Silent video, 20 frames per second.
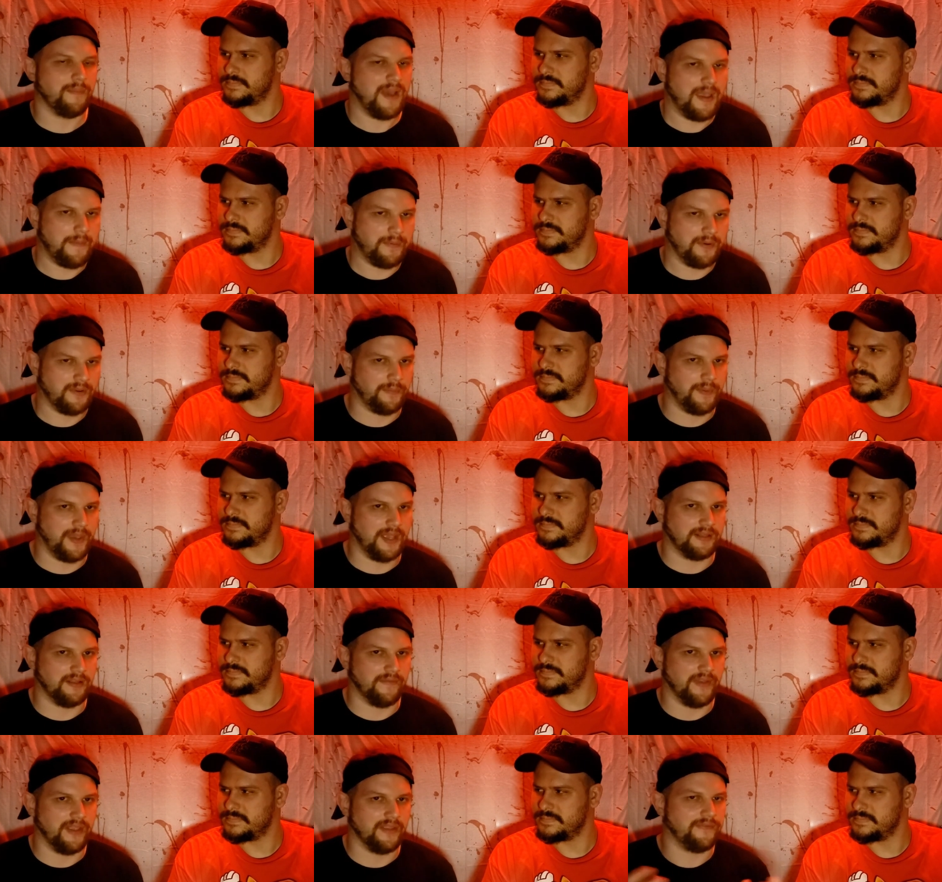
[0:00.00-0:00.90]
Speaker 1: my
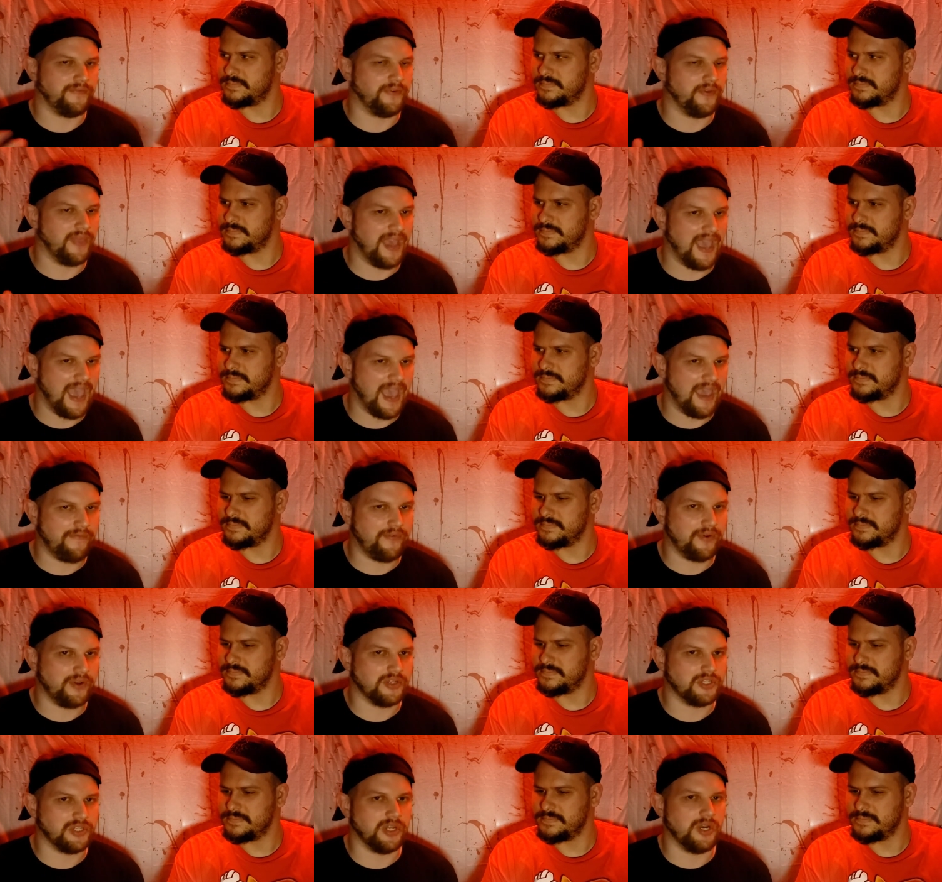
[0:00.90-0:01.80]
perspective. As for the
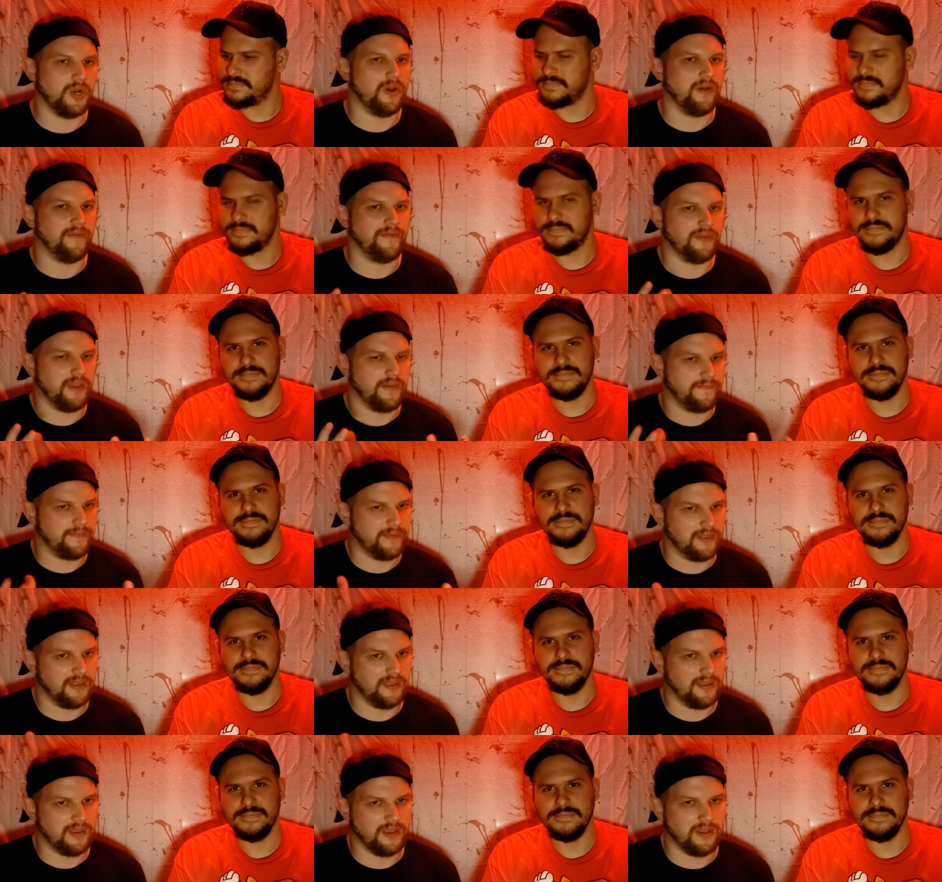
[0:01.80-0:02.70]
average, you know, if
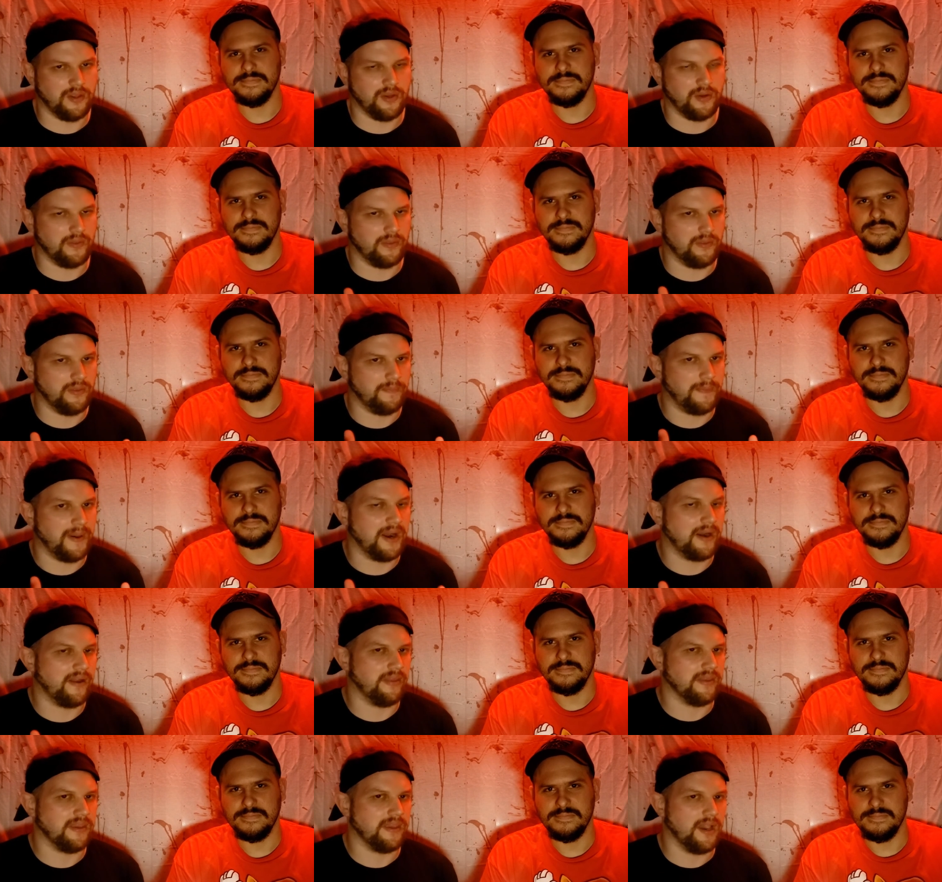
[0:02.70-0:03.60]
you're
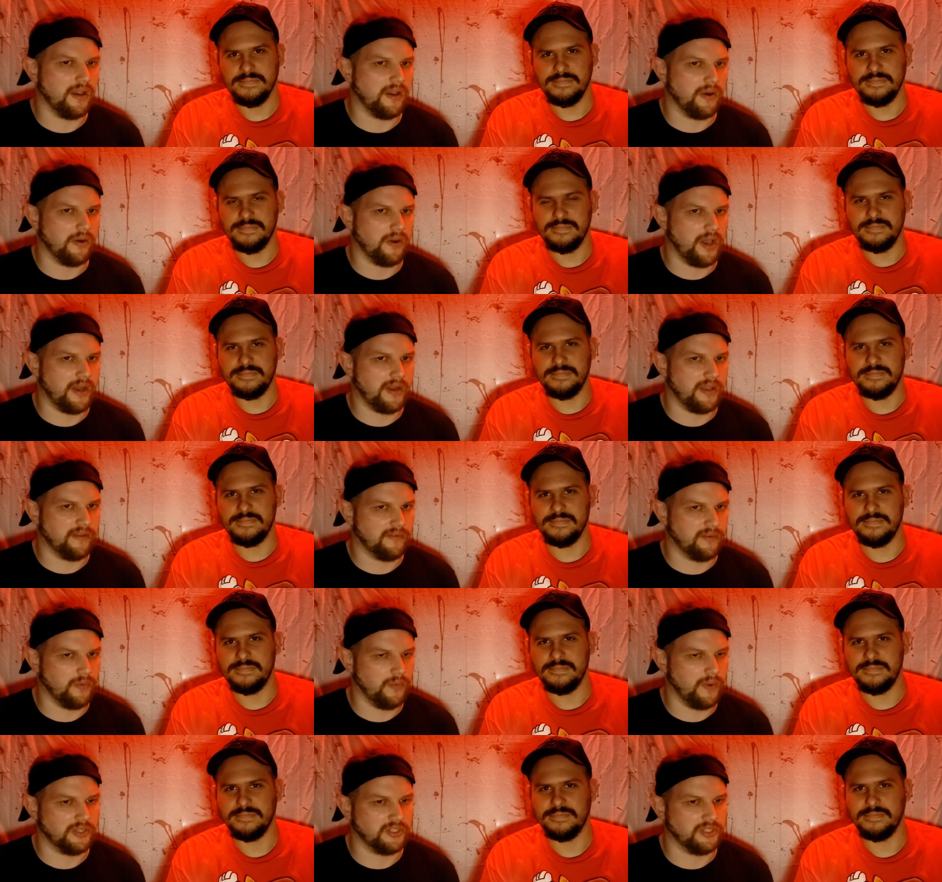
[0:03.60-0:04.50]
part of the younger
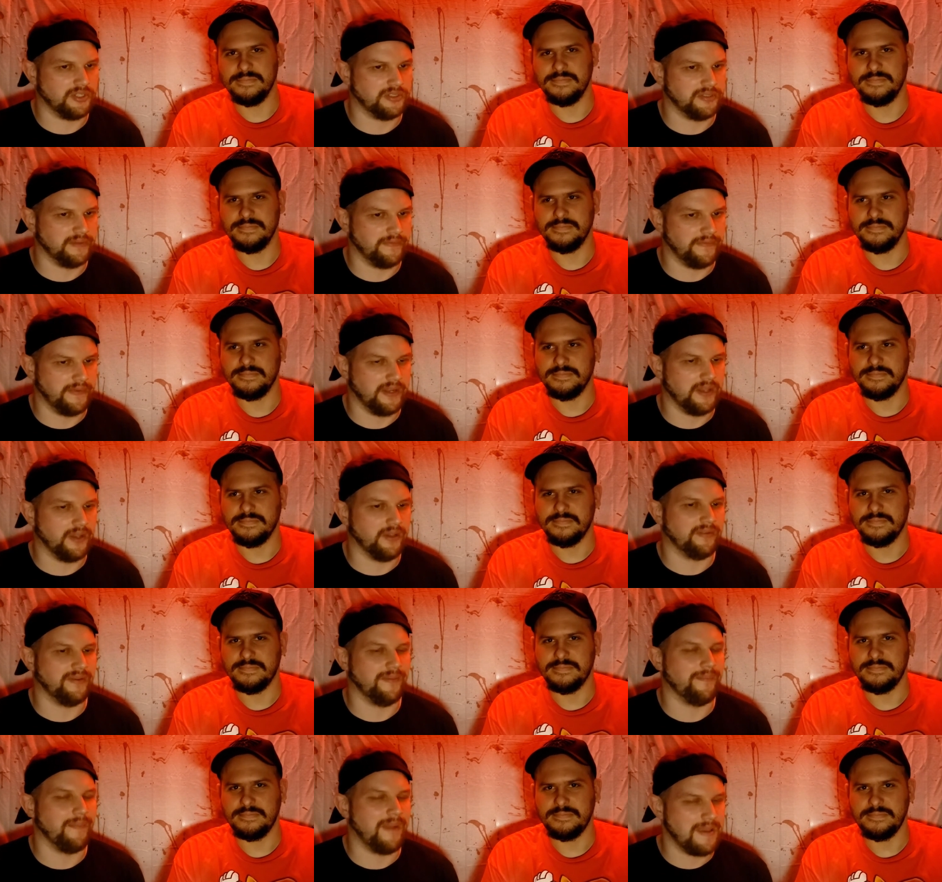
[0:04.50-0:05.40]
audience who watches the
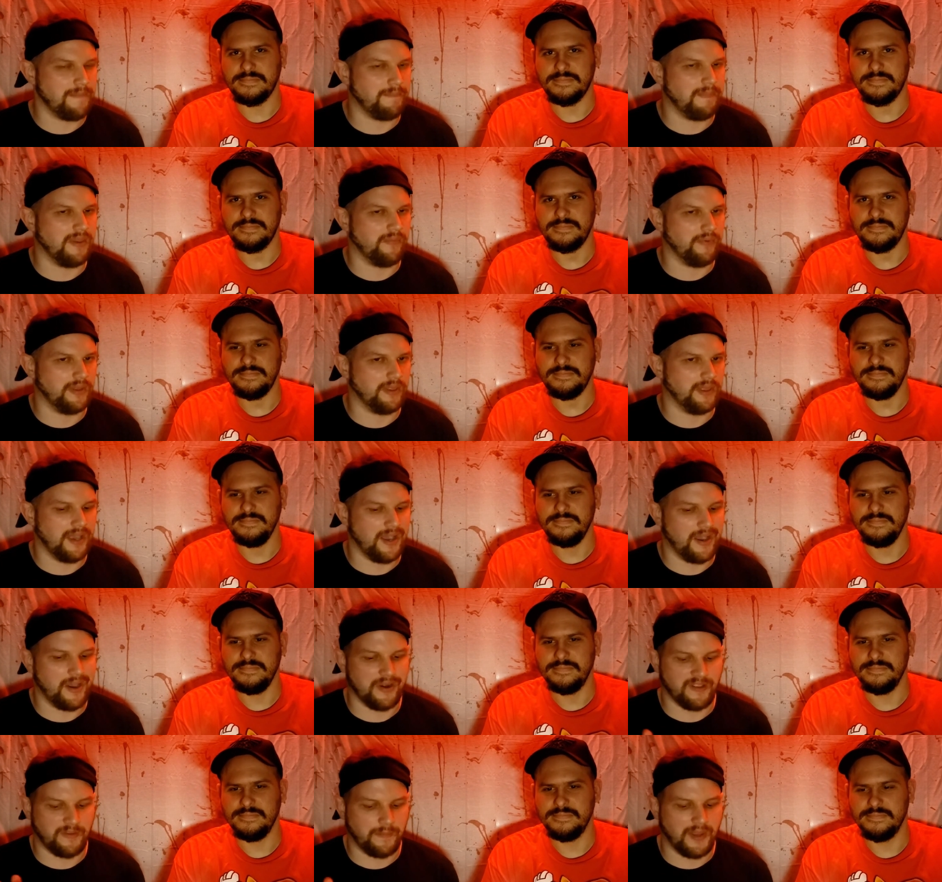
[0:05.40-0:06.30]
videos, it might be really
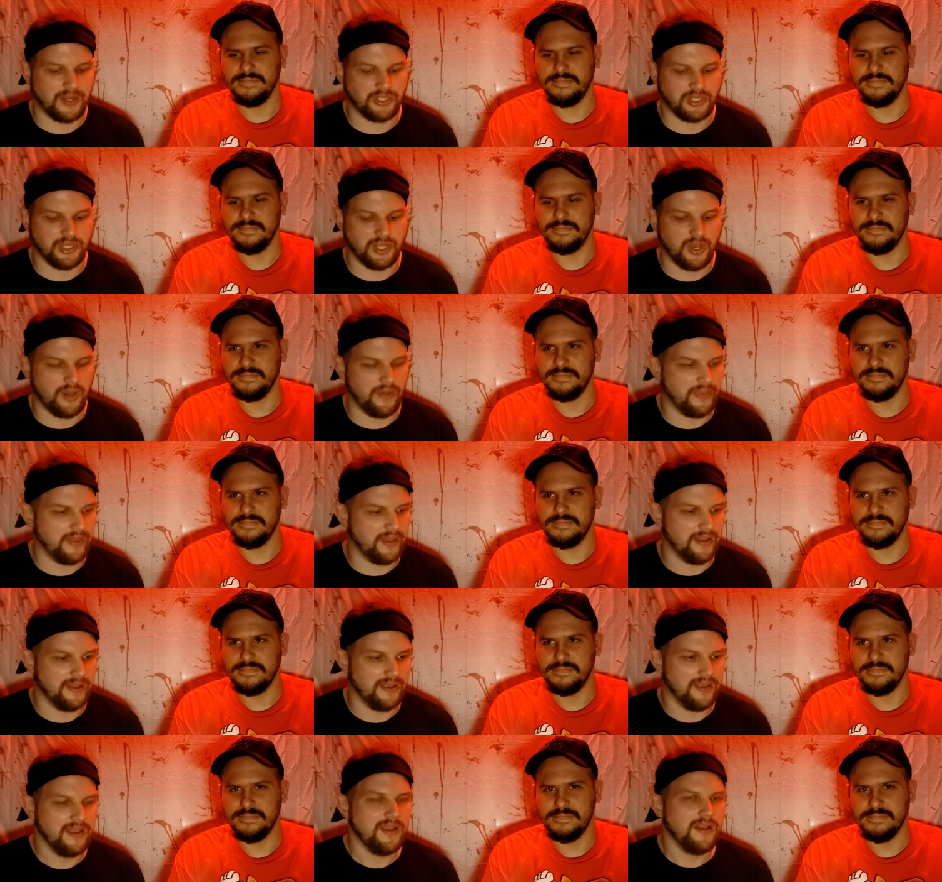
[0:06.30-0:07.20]
hard, especially all
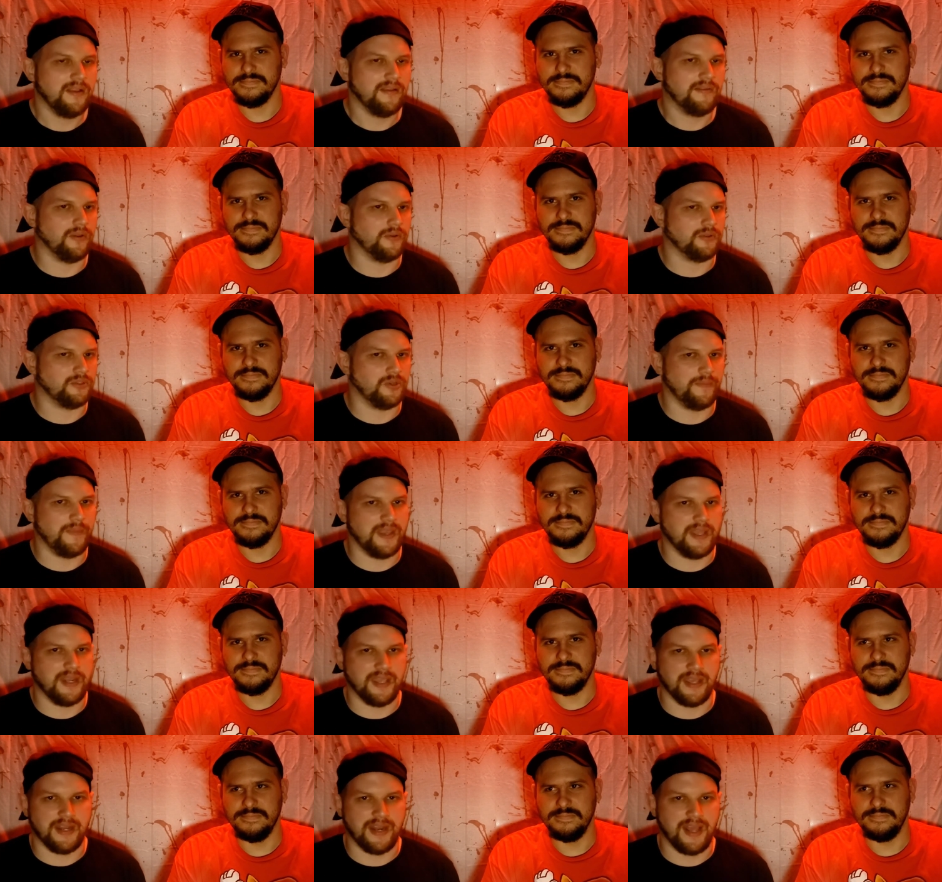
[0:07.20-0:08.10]
the social
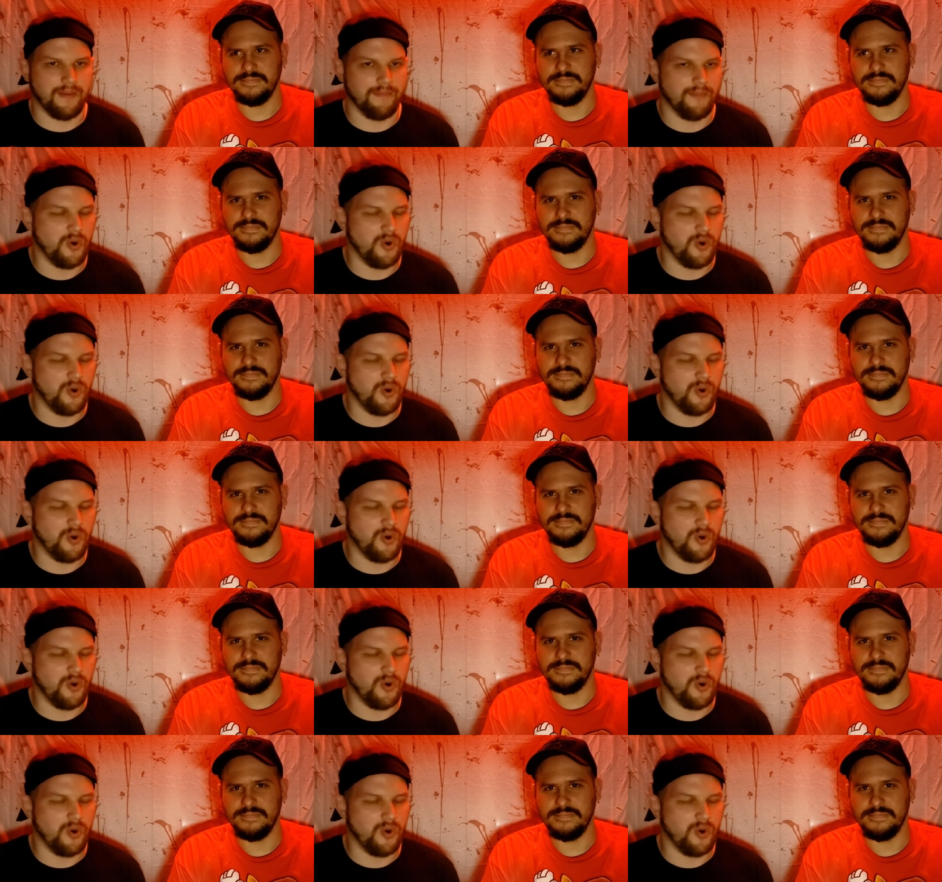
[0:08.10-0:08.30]
media and how